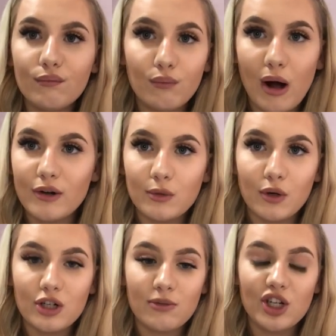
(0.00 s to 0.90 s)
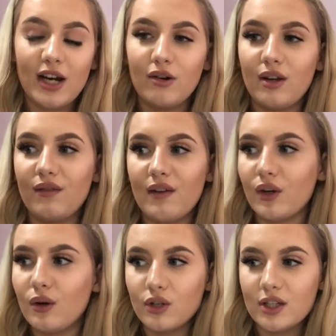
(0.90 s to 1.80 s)
worked a washing machine, or you've never
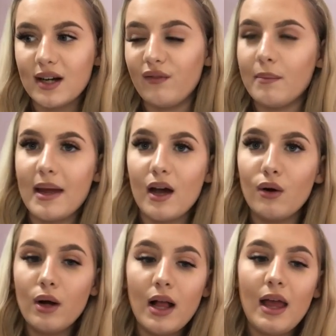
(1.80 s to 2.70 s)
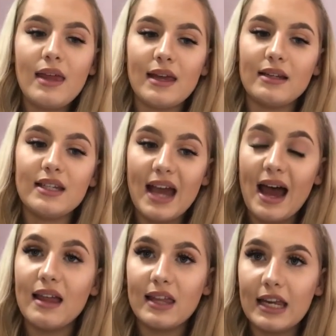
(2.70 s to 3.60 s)
cooked yourself a meal, then
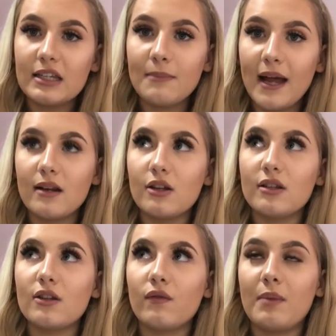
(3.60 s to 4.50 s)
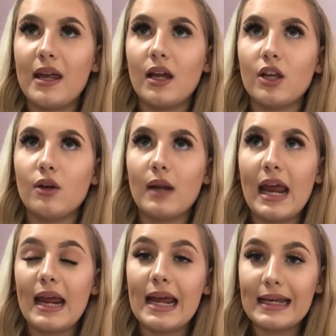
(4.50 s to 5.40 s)
yeah, the independence of being at
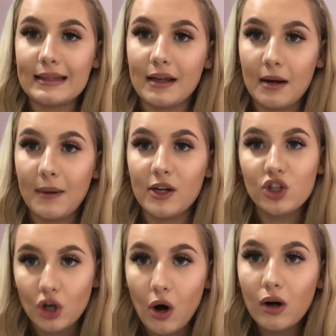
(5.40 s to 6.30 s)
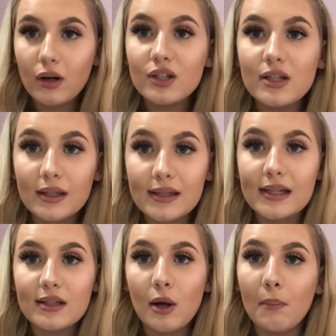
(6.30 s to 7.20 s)
uni is going to be a shock to the
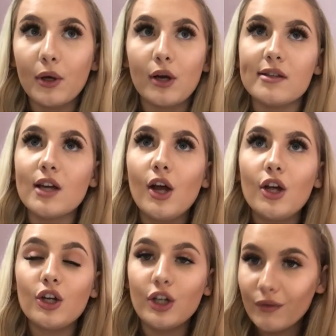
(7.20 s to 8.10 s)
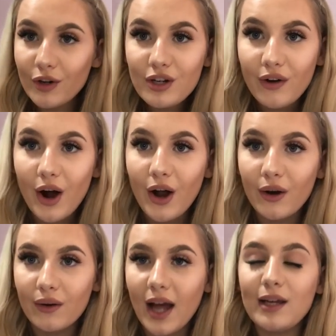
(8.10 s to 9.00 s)
system, because you're on your
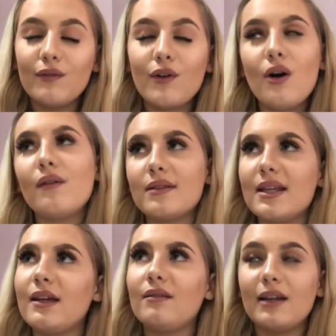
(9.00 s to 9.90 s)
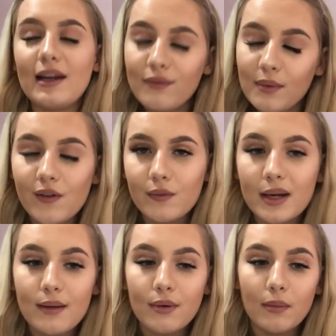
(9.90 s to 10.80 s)
own. Like, you've got, obviously, you're living with other
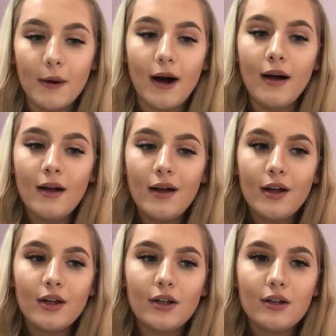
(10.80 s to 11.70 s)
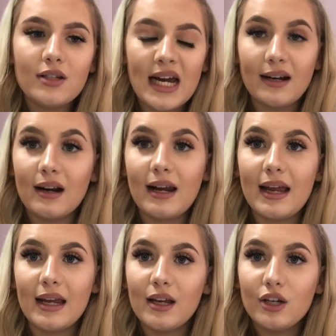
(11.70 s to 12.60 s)
people, but
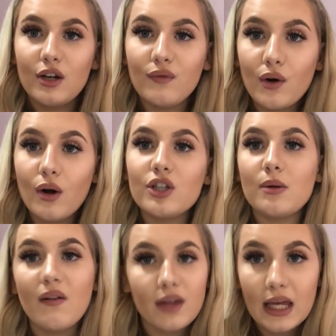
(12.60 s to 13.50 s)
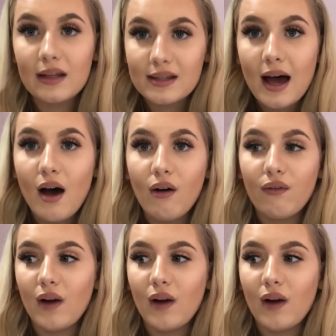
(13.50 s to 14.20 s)
technically you've got to do everything yourself.